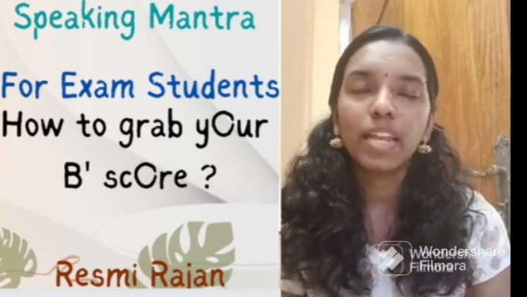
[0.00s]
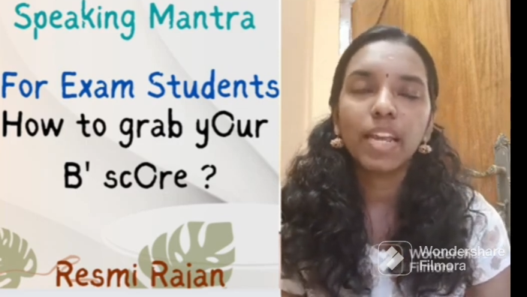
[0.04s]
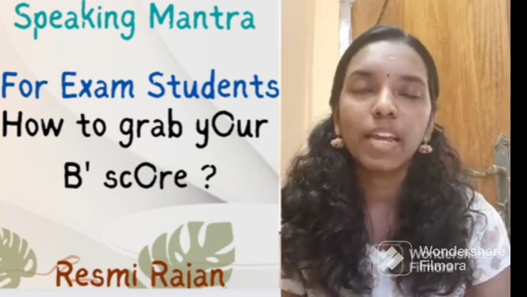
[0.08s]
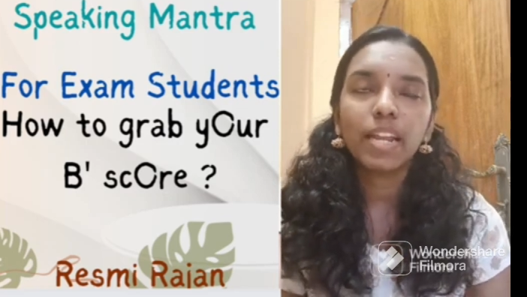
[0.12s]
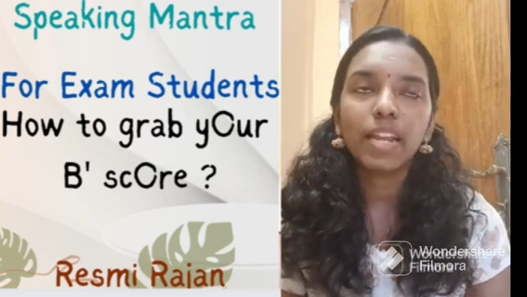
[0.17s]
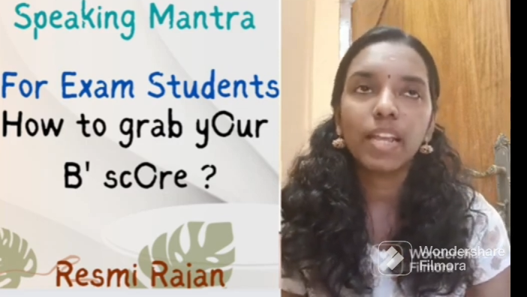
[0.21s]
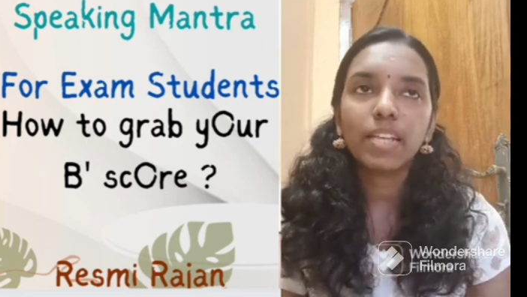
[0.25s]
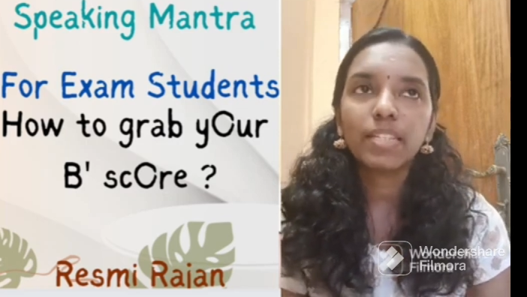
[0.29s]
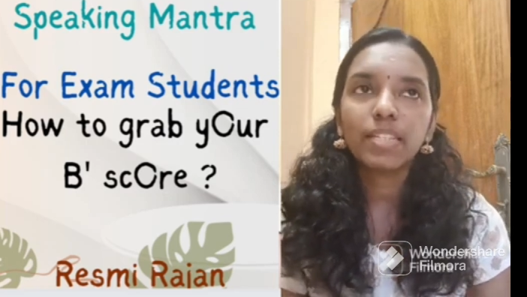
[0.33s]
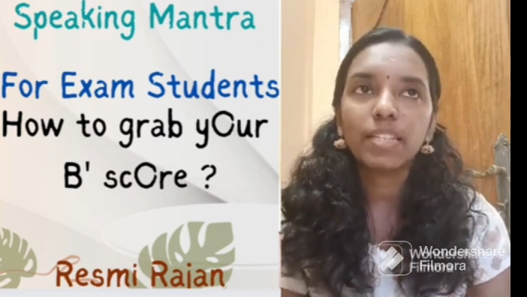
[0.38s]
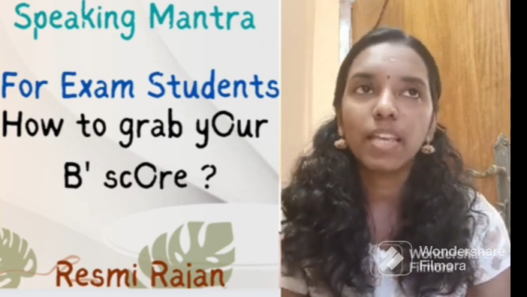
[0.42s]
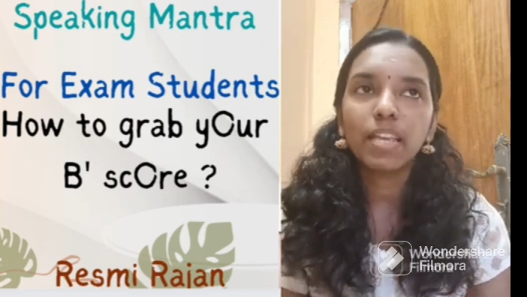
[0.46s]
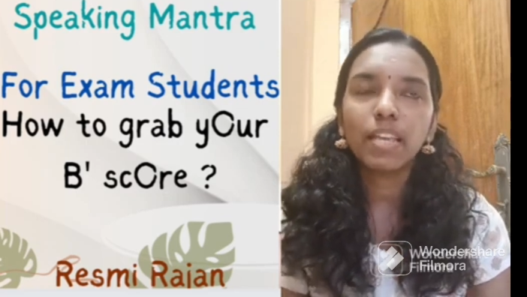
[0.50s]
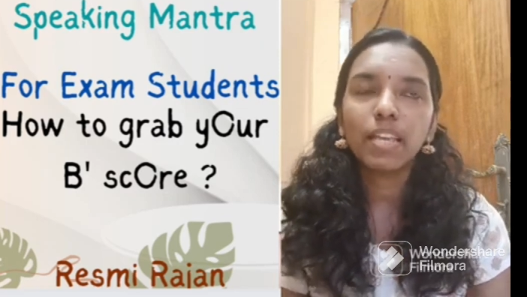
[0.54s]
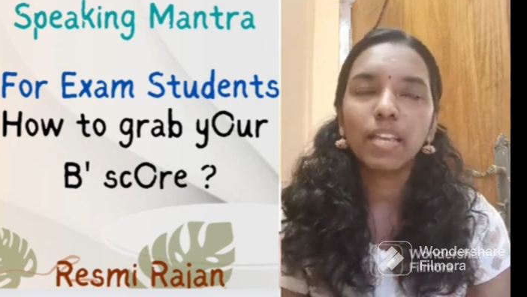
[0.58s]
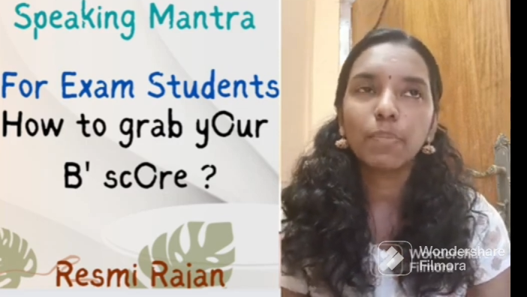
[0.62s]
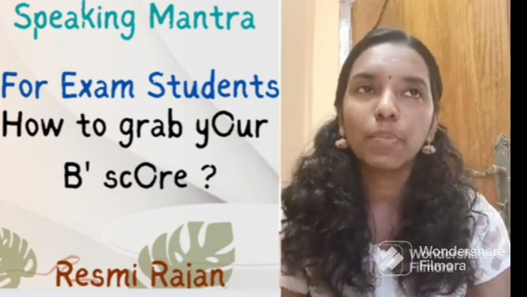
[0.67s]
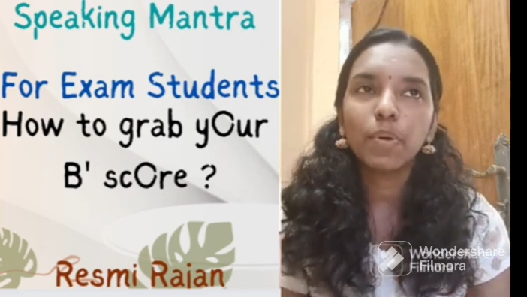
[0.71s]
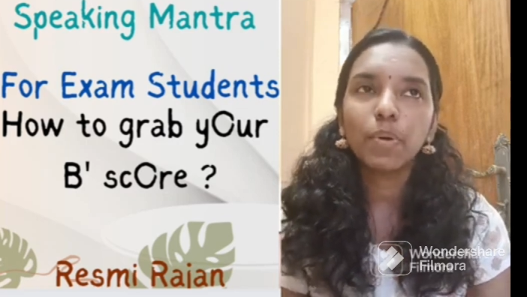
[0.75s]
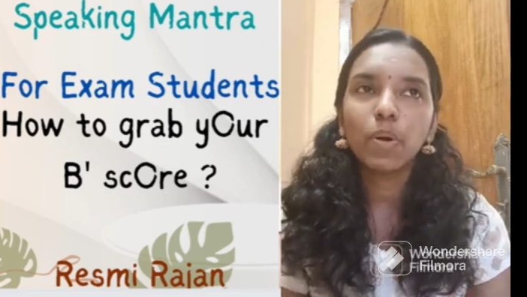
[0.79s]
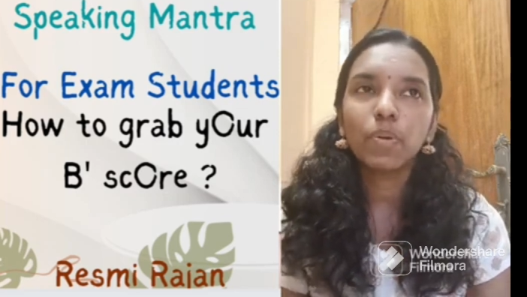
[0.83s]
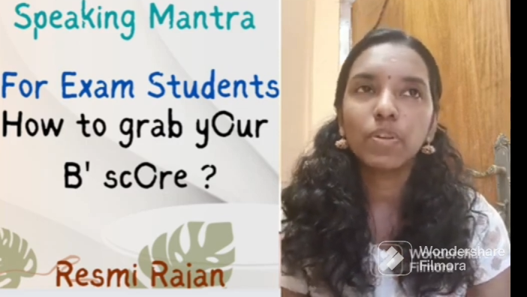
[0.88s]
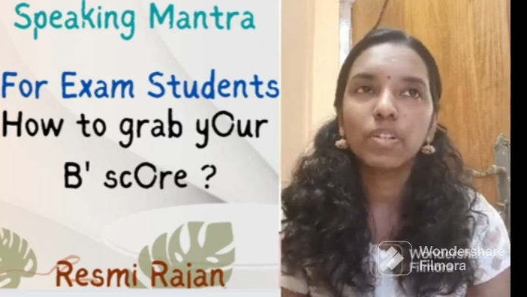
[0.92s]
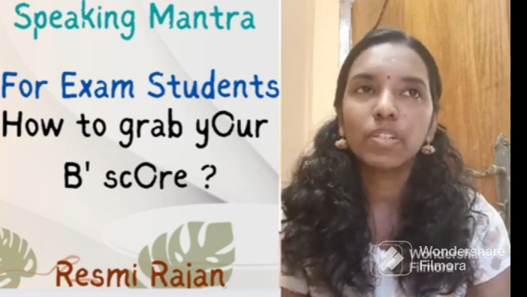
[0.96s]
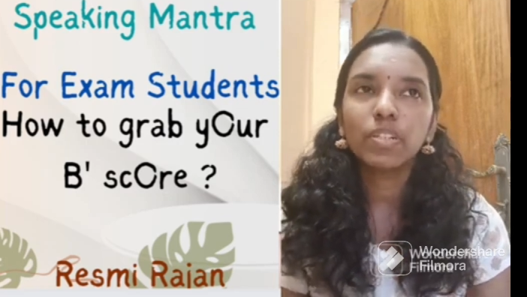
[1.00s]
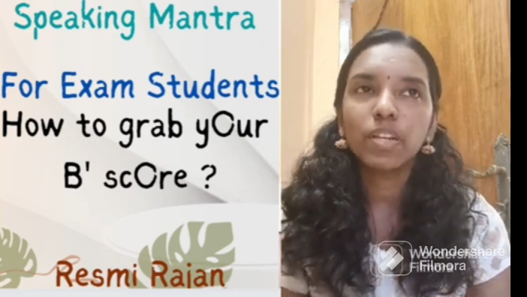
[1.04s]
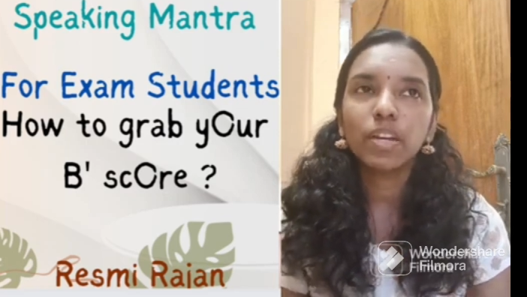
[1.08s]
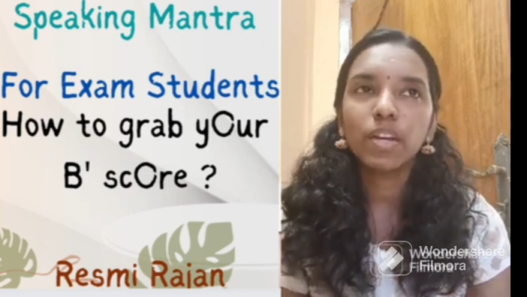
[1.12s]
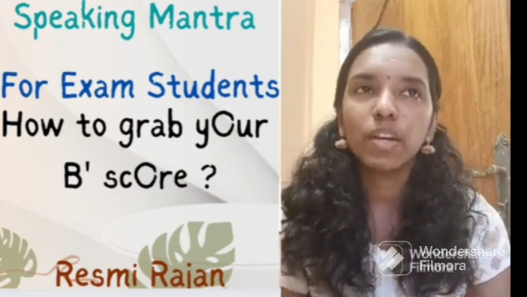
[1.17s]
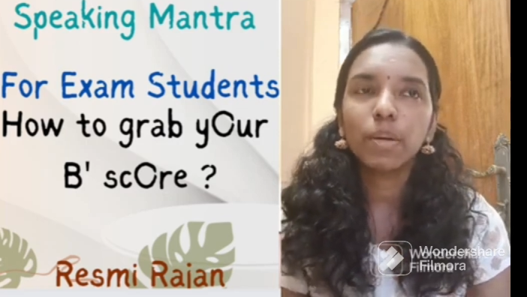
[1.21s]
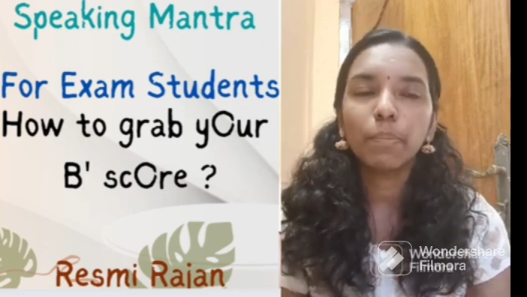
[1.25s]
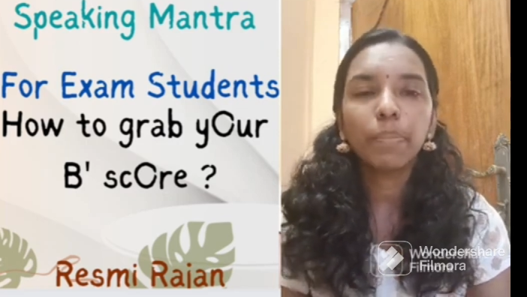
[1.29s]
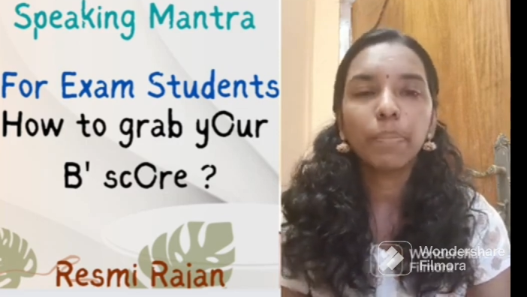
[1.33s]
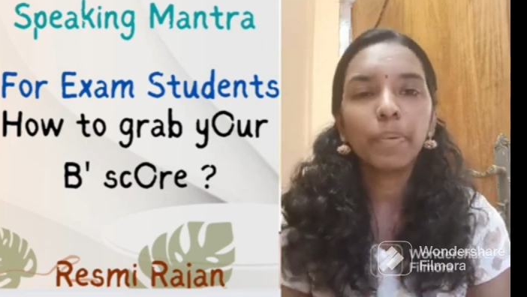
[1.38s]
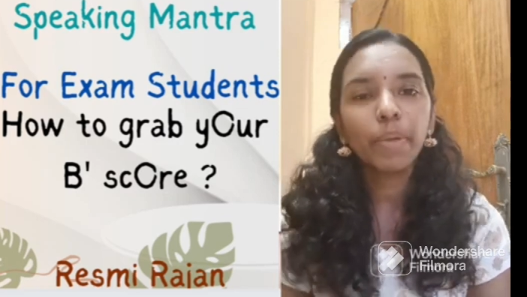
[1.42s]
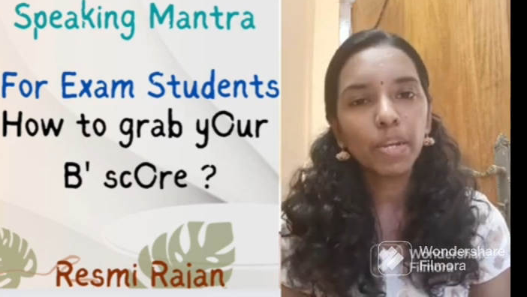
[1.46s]
they are asking about
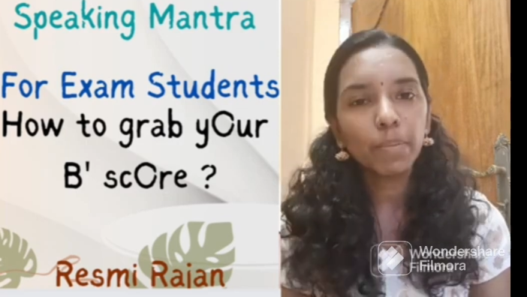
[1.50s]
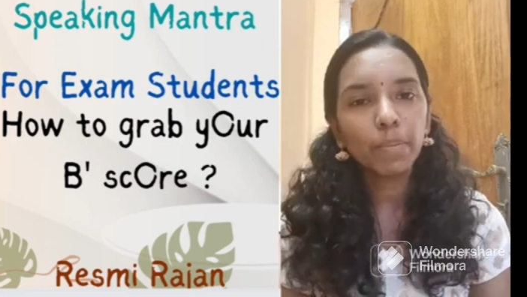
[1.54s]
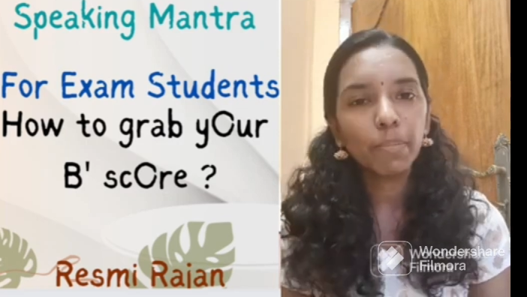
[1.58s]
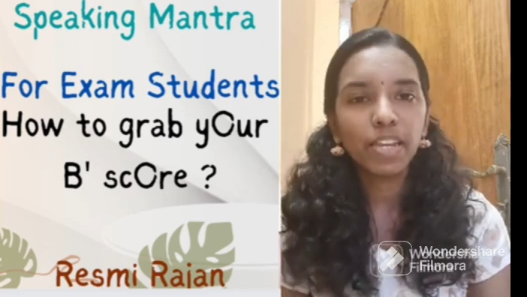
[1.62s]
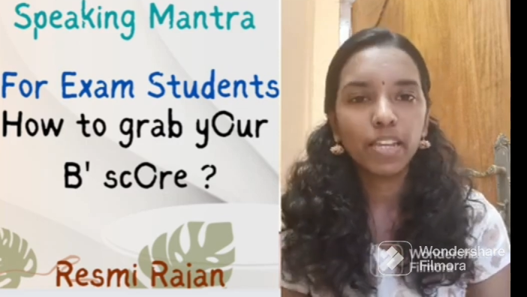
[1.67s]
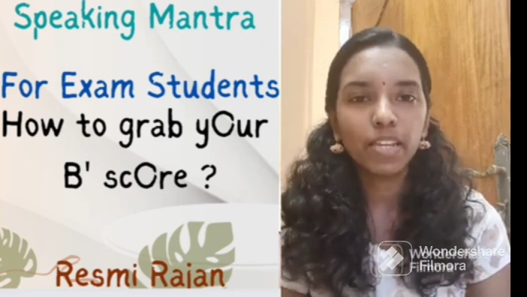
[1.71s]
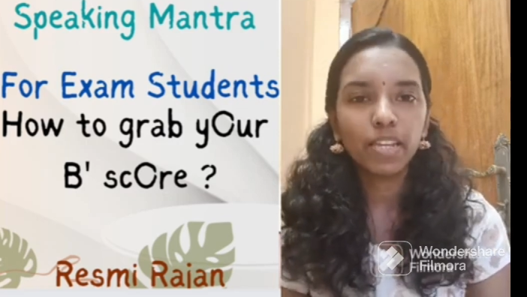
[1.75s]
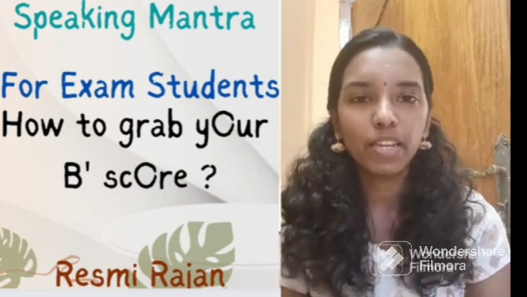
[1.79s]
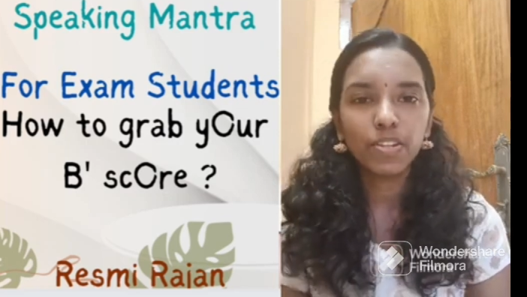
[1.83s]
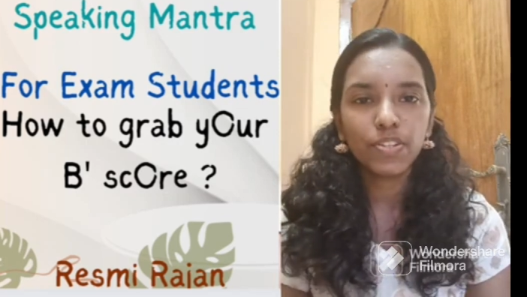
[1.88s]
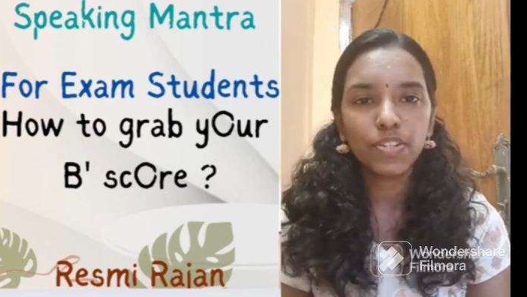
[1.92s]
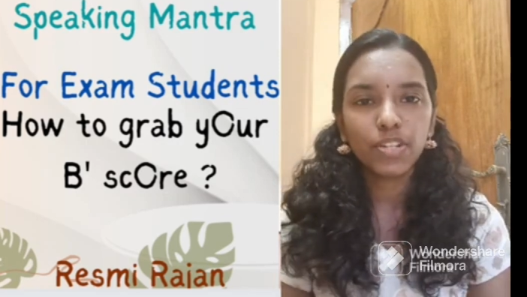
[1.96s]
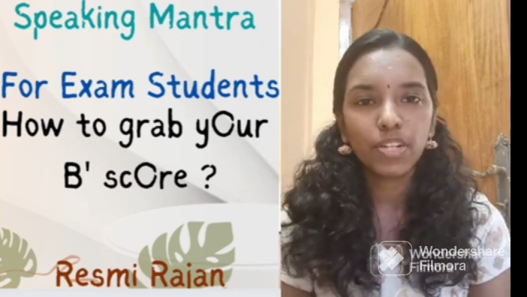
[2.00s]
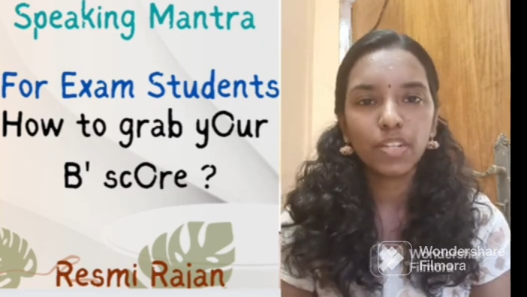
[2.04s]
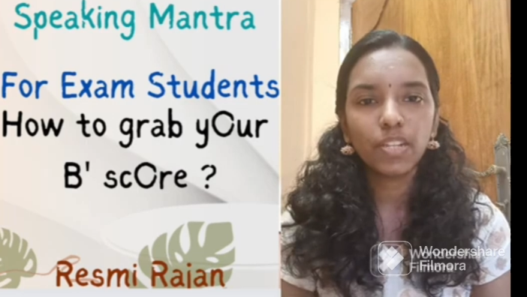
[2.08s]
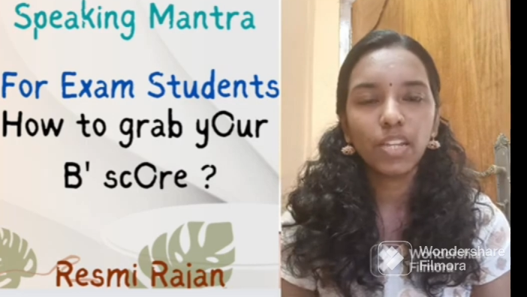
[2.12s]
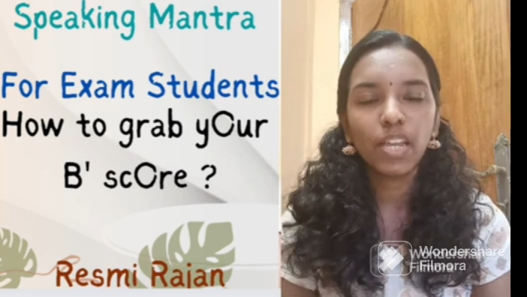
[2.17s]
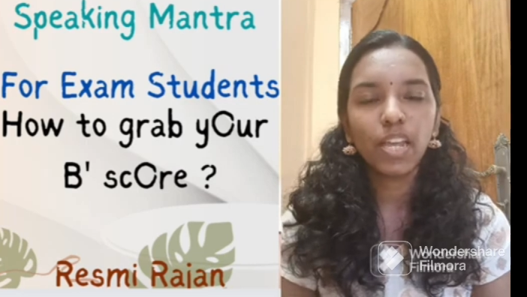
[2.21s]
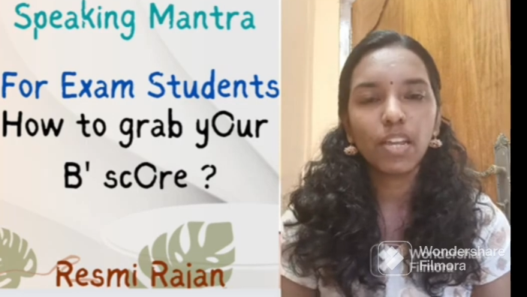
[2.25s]
the pain medication.